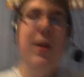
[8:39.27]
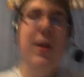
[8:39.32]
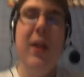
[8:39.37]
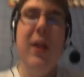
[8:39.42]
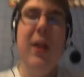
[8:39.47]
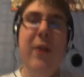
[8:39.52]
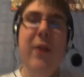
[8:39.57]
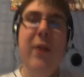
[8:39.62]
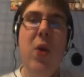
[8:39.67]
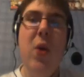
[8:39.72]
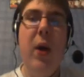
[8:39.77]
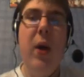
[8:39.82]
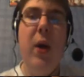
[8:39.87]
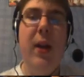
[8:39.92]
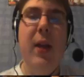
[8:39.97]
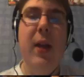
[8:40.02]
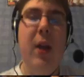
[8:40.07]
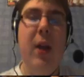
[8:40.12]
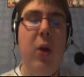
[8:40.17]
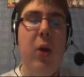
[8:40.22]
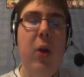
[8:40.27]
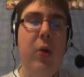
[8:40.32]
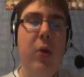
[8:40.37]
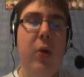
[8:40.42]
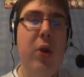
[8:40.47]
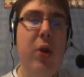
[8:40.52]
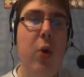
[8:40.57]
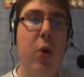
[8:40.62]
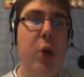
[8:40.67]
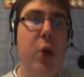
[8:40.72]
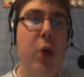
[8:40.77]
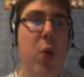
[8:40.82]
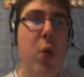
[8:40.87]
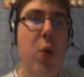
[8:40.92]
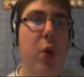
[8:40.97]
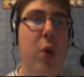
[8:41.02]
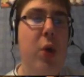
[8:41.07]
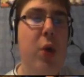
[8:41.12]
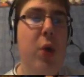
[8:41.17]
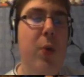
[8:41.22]
for example, like if you had like a
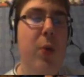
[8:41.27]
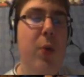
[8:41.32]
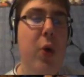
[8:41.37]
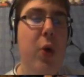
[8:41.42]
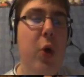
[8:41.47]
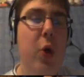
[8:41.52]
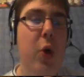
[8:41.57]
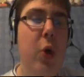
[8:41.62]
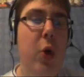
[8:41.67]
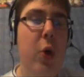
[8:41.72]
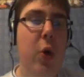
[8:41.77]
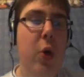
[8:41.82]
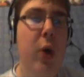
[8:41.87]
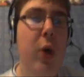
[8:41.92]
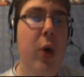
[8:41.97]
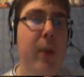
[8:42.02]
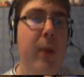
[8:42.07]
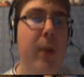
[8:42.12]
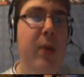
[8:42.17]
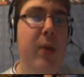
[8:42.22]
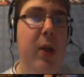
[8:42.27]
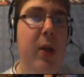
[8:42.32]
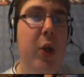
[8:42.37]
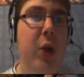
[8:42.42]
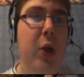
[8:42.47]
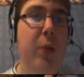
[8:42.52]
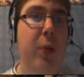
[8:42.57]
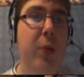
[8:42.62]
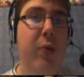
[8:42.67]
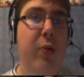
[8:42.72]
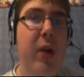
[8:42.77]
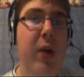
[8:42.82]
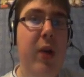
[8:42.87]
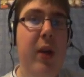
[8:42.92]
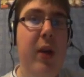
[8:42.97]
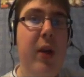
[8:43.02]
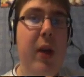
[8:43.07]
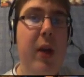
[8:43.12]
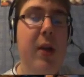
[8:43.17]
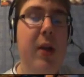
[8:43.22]
longsword, you want to like
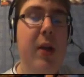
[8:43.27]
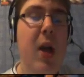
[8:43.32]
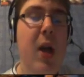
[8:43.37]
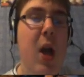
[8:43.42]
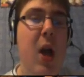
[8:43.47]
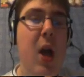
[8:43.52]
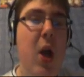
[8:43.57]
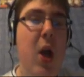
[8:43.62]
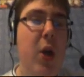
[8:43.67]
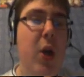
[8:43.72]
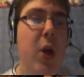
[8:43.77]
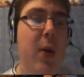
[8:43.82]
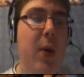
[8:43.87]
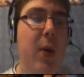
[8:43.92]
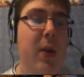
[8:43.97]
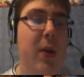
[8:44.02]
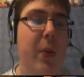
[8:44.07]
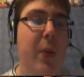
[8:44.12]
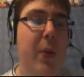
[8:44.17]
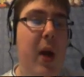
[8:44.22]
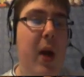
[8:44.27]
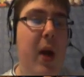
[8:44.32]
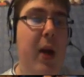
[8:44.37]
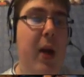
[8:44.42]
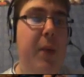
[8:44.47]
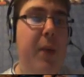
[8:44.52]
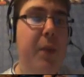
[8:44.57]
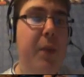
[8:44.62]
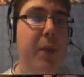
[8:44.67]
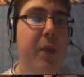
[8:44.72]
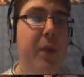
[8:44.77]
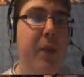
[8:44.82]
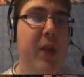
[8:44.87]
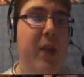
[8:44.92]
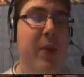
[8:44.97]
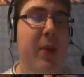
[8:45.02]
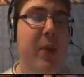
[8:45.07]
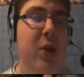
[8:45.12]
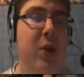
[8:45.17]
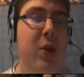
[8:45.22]
upgrade that, and you had to
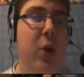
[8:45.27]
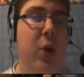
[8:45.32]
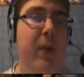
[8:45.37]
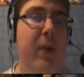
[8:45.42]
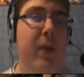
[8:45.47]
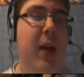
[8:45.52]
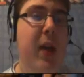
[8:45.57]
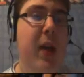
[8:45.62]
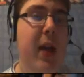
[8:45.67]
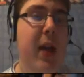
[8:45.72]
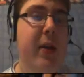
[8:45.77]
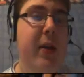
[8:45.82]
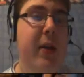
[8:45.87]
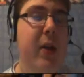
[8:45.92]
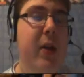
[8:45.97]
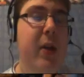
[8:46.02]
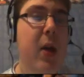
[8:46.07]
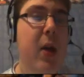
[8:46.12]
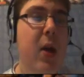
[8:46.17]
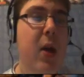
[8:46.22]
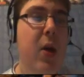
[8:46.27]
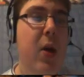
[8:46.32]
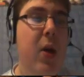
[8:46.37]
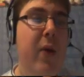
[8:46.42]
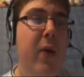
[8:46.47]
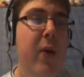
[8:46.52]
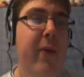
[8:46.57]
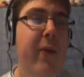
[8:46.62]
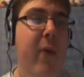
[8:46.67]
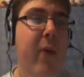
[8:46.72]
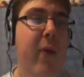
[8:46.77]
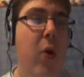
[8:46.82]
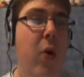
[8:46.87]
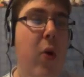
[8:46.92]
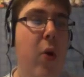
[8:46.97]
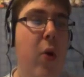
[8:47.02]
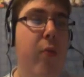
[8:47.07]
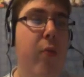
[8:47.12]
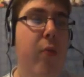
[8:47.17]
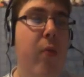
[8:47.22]
buy a special sort of kit
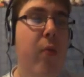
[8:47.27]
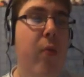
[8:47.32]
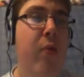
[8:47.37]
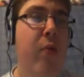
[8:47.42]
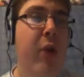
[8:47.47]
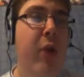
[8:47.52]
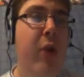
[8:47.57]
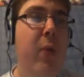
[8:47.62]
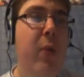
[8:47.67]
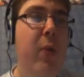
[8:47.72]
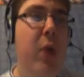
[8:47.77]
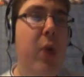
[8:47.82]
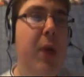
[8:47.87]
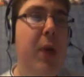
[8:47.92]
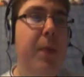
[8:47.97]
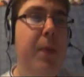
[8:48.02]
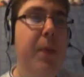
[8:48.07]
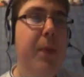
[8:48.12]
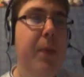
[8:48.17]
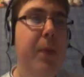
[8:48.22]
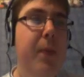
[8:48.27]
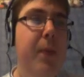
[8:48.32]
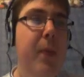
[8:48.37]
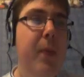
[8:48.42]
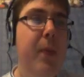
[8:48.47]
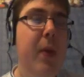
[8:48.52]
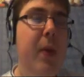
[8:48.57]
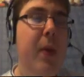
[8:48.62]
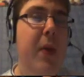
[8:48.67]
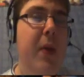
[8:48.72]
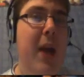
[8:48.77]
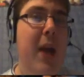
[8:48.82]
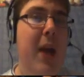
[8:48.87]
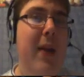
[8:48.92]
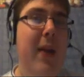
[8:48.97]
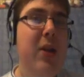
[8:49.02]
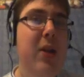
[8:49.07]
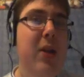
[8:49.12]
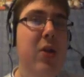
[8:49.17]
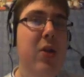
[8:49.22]
for real money,
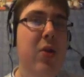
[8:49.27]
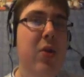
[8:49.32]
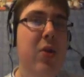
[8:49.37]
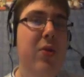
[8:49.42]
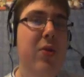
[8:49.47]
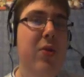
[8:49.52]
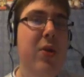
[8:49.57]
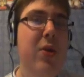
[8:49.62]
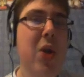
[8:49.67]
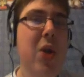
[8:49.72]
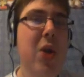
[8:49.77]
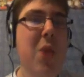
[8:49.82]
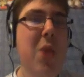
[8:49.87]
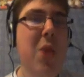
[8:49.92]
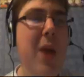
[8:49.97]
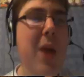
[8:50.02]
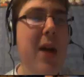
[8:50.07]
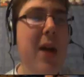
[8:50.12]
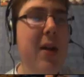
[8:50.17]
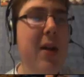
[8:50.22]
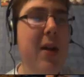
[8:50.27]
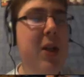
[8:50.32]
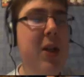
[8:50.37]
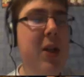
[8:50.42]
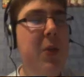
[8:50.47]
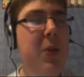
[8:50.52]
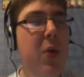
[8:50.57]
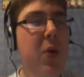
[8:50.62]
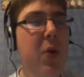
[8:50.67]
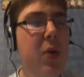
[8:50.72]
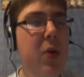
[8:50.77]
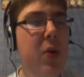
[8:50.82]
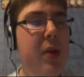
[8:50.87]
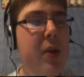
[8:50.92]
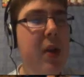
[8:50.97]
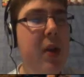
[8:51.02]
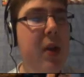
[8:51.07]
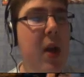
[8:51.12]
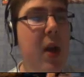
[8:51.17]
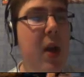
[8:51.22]
then that's not too bad, I
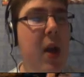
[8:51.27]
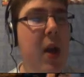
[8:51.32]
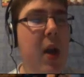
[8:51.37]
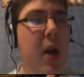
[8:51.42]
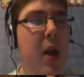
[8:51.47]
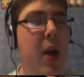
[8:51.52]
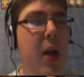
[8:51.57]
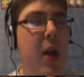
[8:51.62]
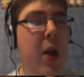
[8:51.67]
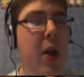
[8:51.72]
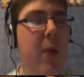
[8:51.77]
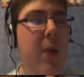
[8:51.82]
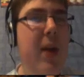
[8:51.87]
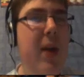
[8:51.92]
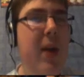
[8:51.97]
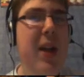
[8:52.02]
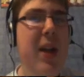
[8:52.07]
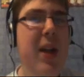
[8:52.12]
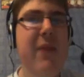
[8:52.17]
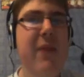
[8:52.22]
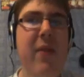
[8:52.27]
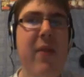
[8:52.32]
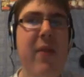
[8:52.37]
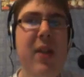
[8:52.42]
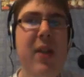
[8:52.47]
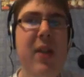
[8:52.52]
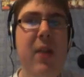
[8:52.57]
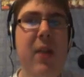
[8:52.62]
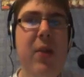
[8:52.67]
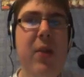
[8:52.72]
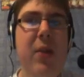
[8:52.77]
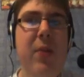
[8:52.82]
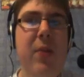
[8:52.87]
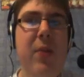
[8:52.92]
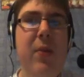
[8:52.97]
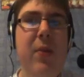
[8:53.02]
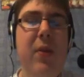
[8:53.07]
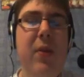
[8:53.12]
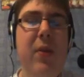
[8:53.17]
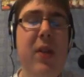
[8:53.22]
suppose. Yeah, it is very
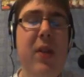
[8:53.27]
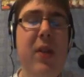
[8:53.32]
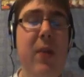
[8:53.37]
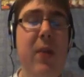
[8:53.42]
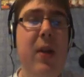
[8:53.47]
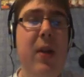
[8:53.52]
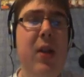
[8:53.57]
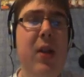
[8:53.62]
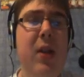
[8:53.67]
similar to